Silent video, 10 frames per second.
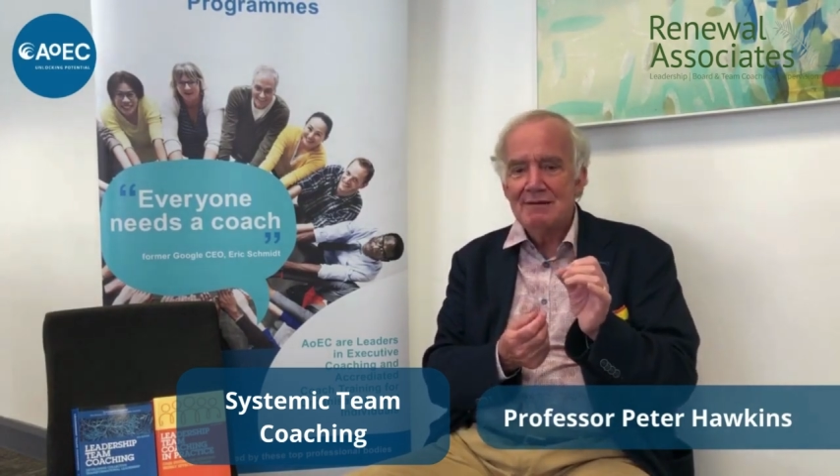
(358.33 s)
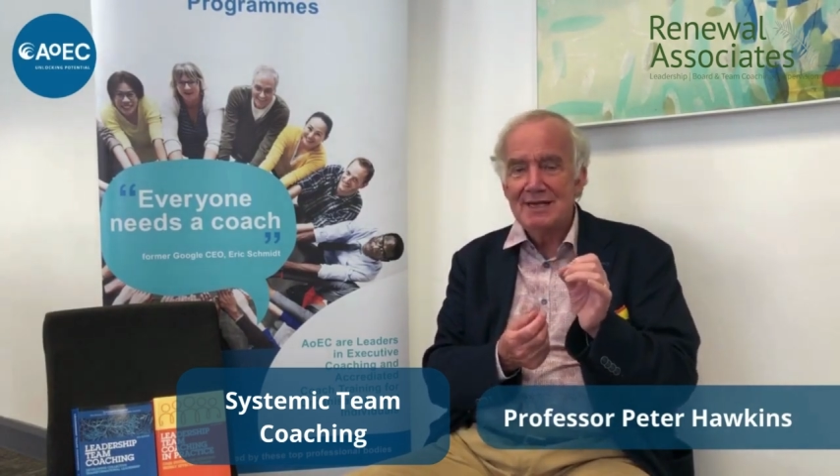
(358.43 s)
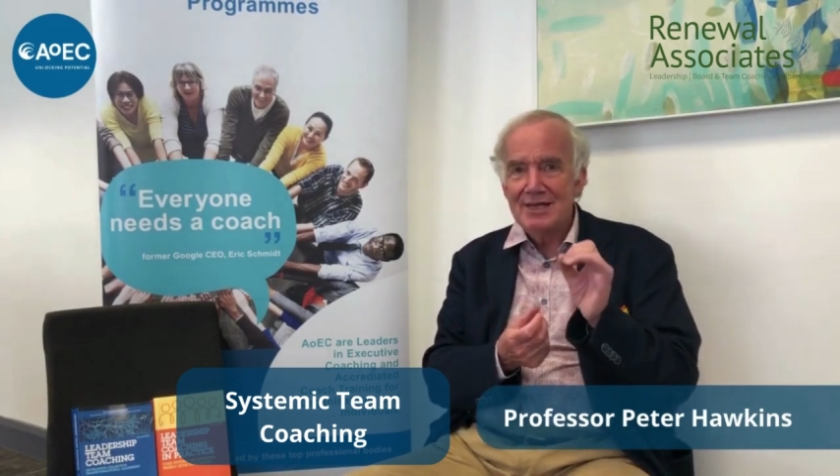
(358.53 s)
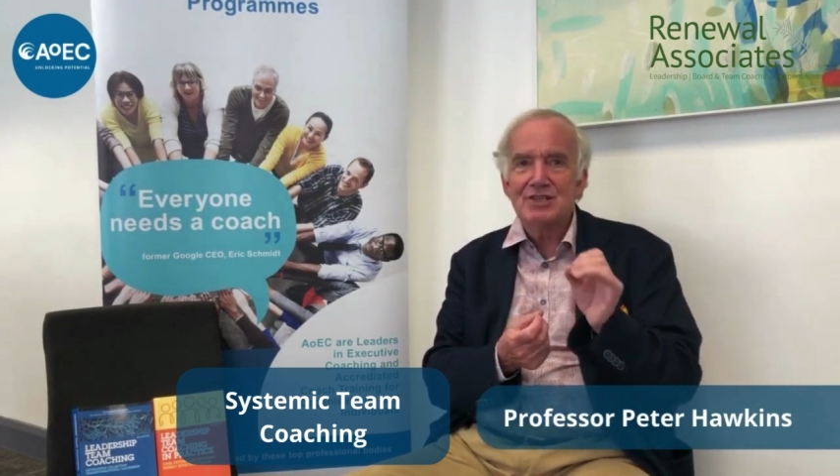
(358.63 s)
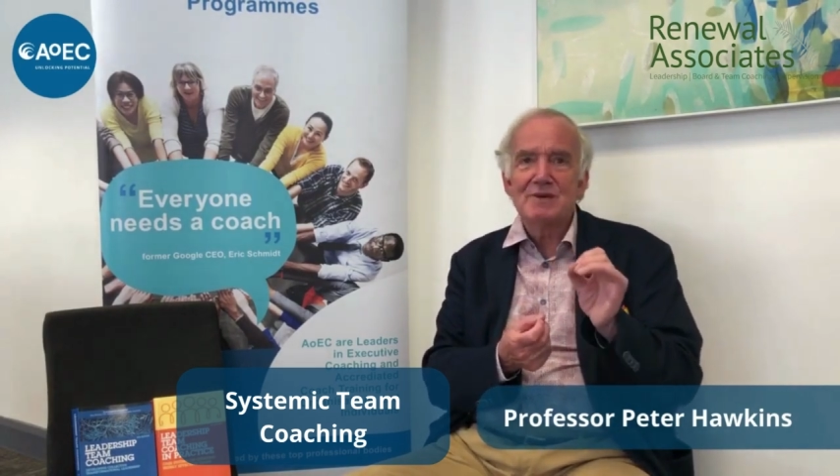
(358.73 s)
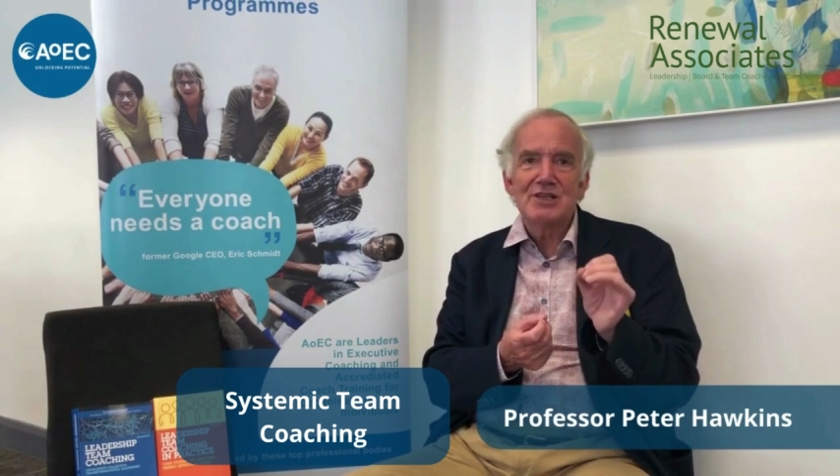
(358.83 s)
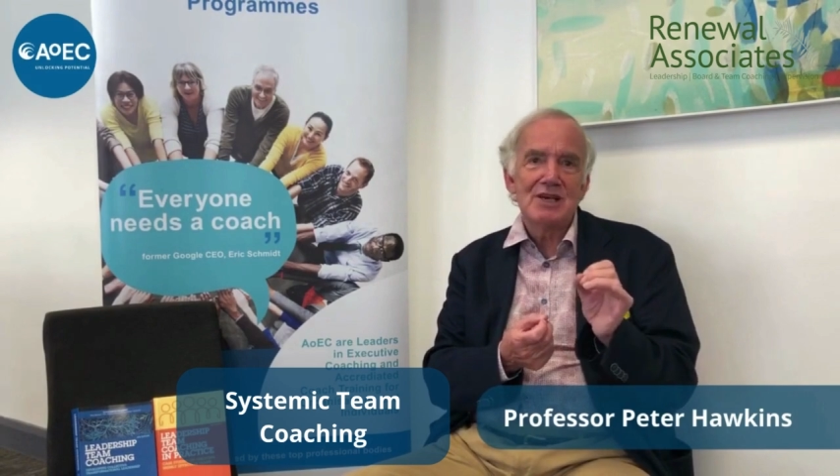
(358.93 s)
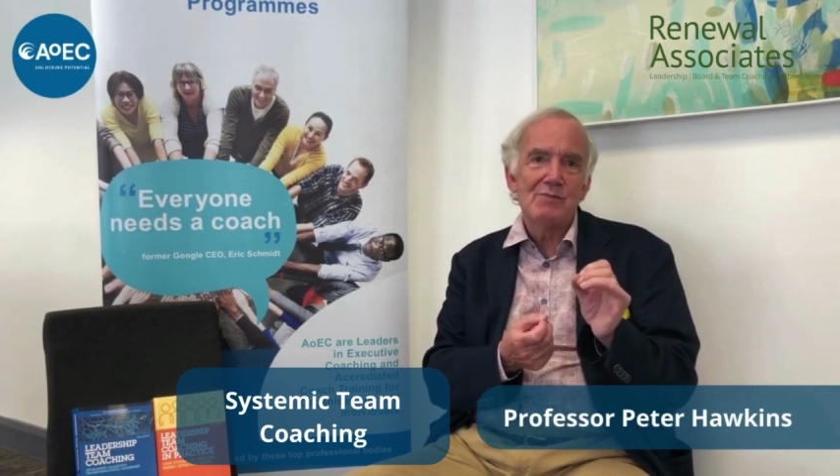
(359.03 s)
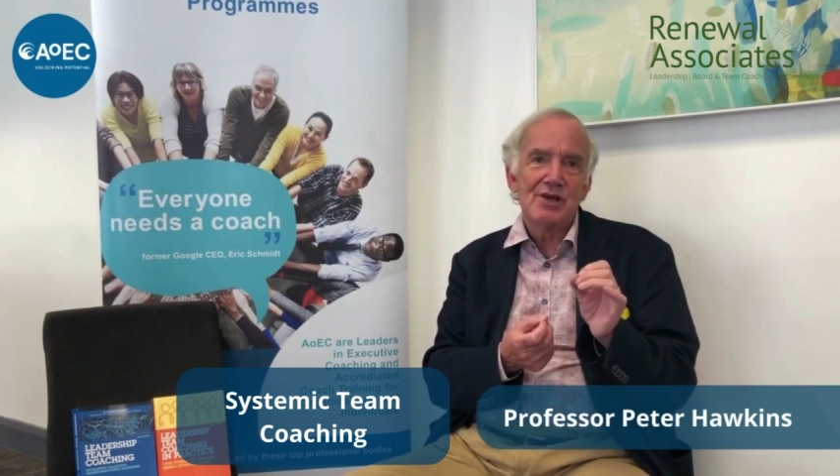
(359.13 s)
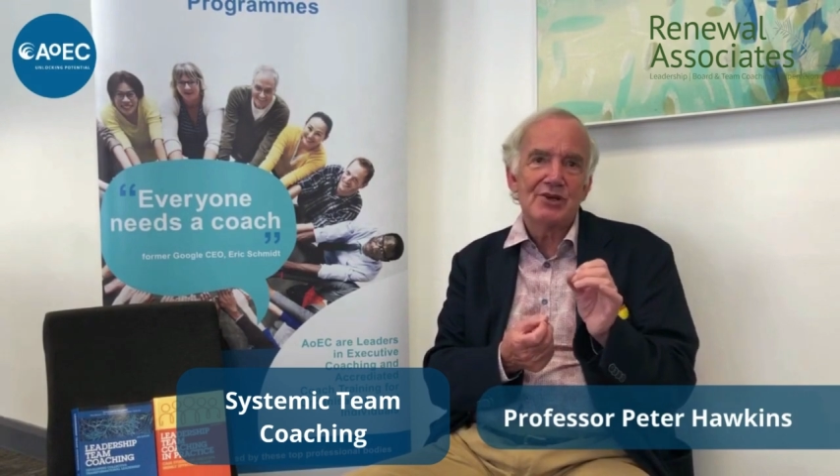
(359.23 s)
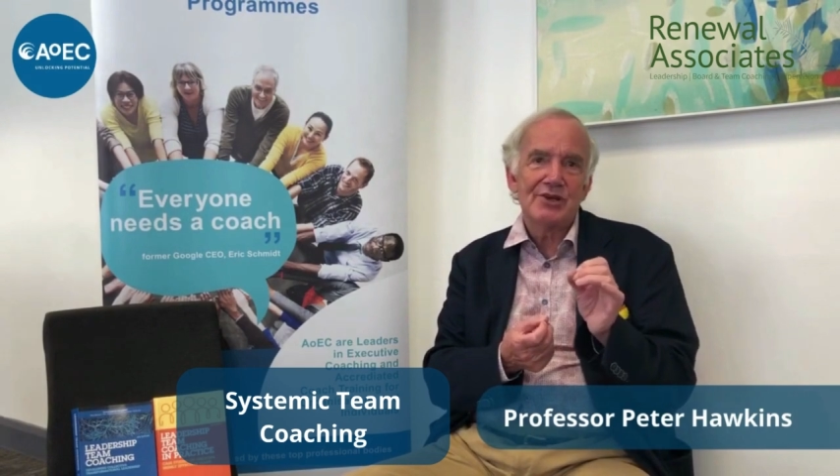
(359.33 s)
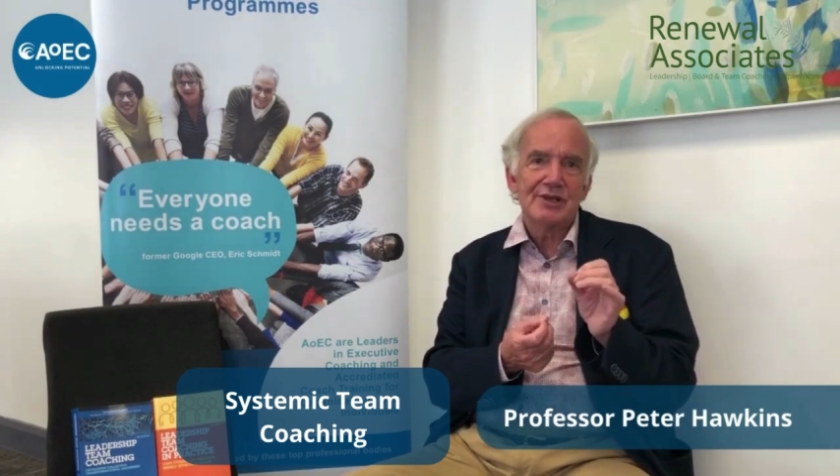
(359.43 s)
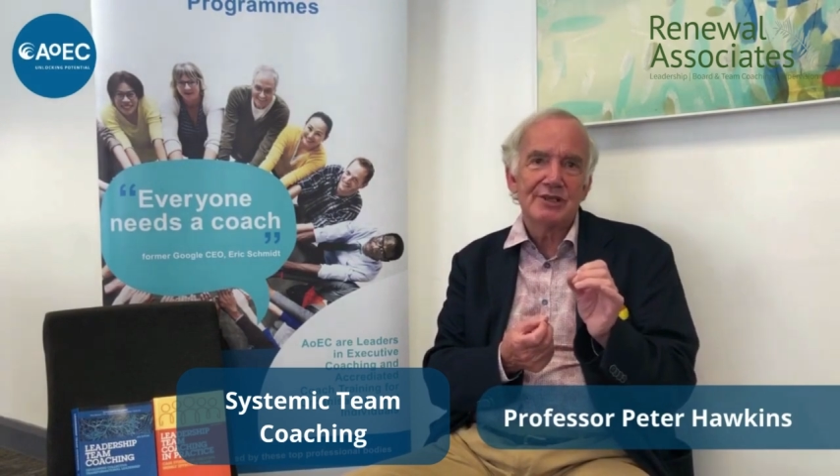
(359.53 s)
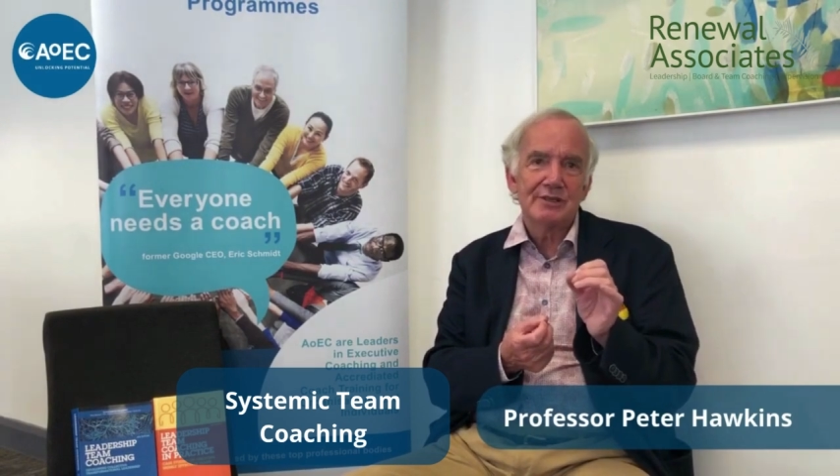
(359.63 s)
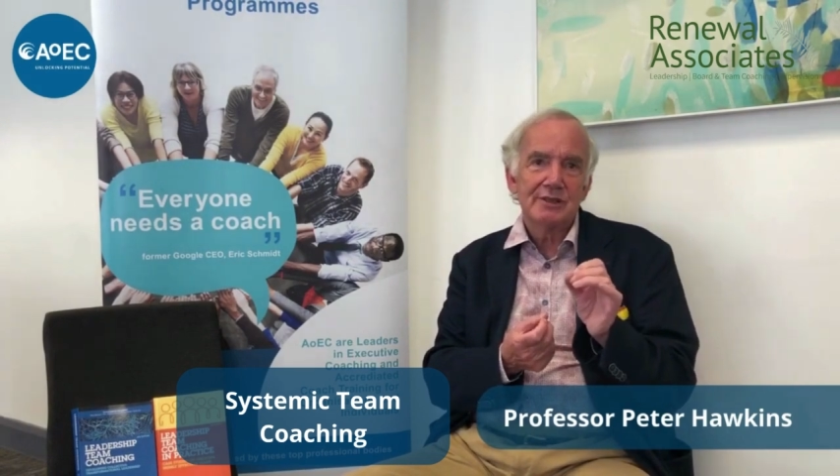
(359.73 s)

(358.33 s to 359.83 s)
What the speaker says: needs to be team literate.